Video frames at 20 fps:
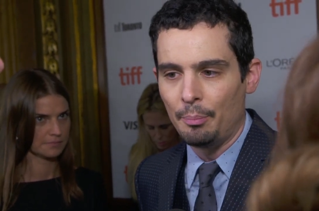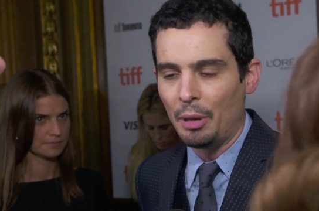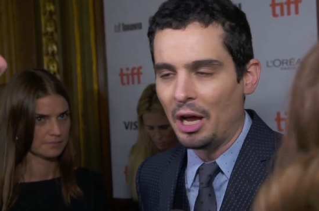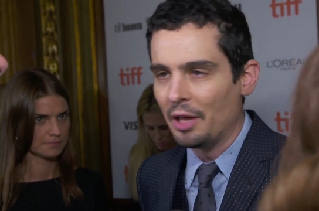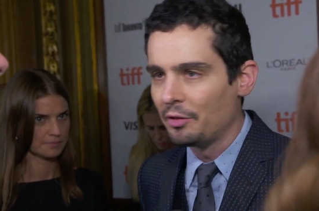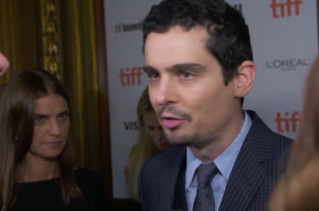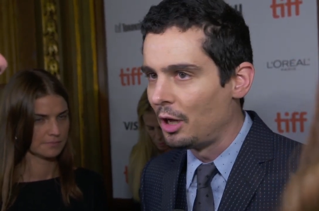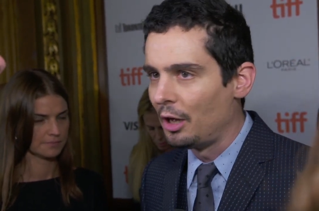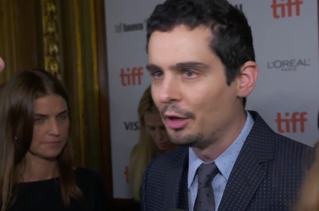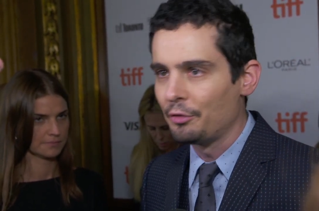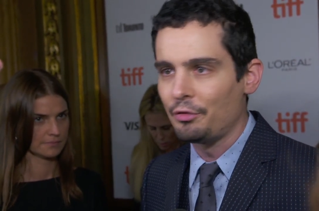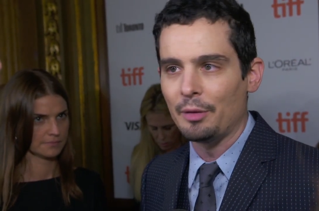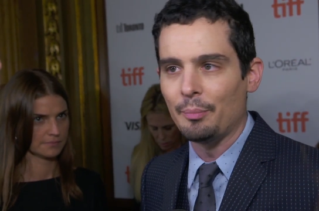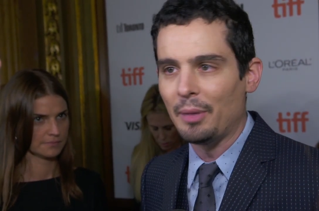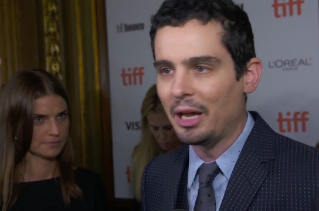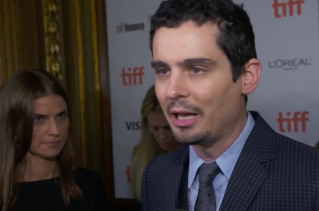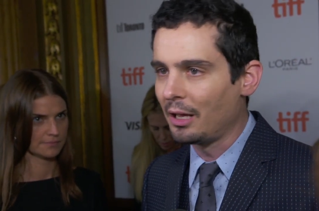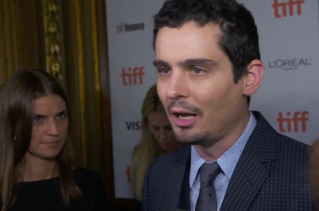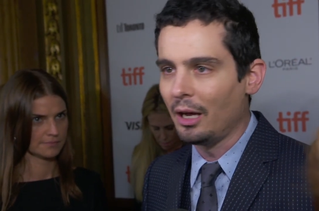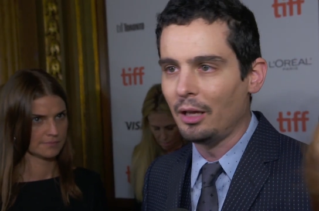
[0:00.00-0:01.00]
Speaker 1: Buzz Aldrin,
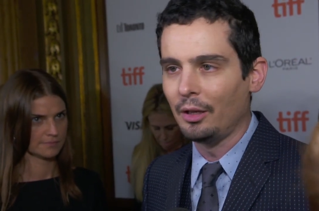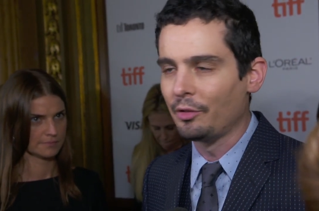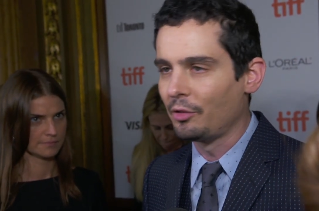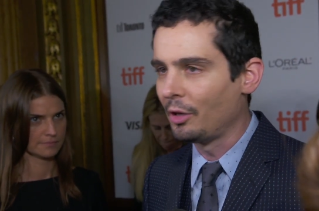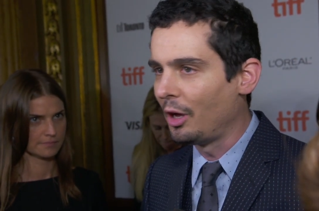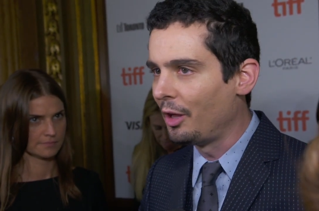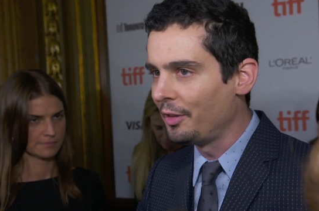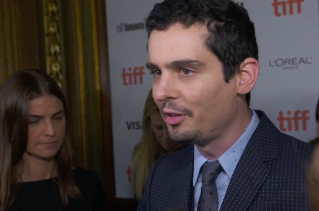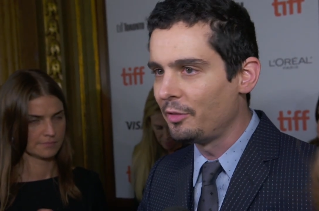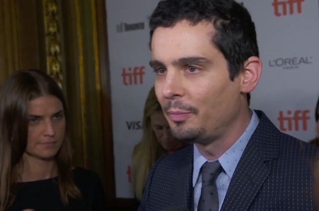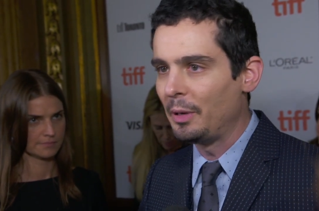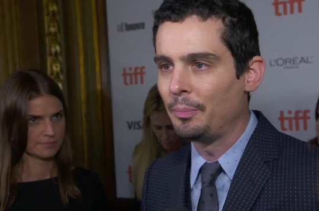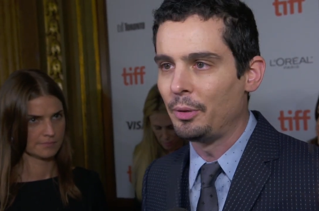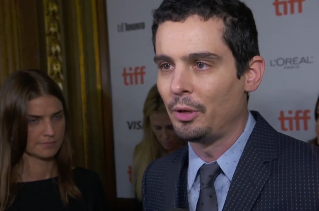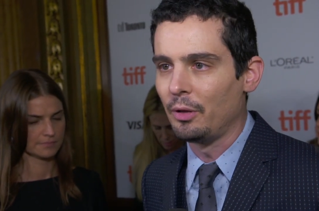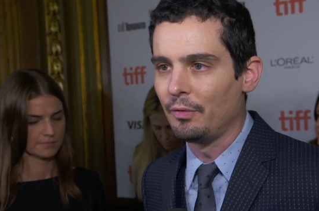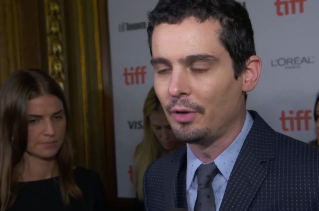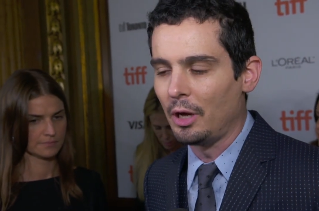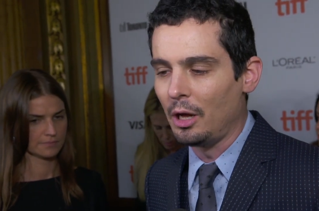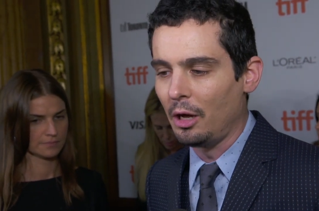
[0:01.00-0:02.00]
Mike Collins, all these people
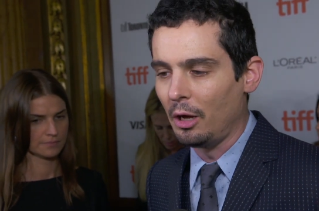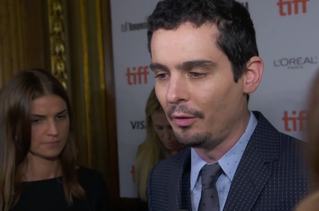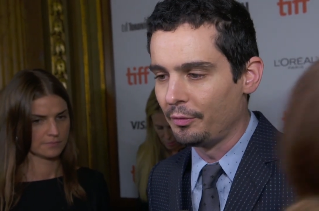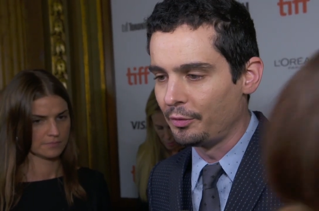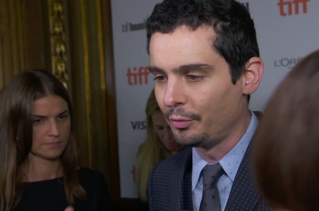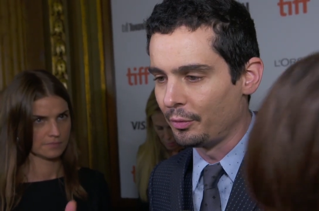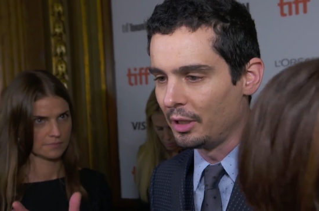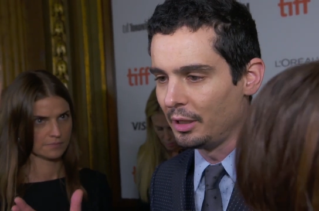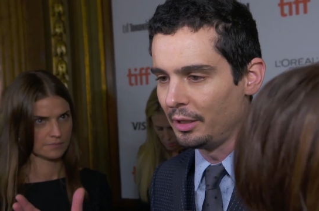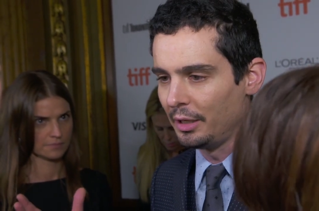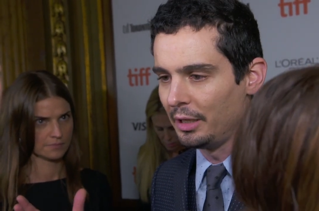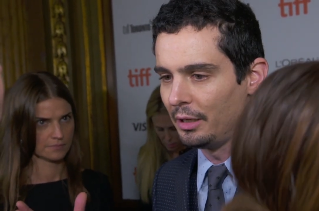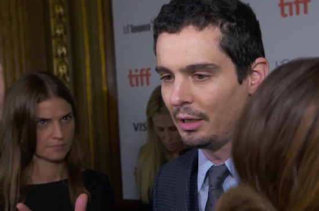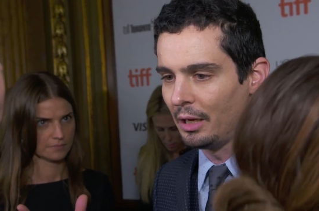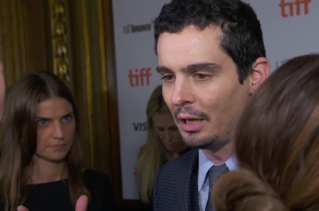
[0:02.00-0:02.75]
involved really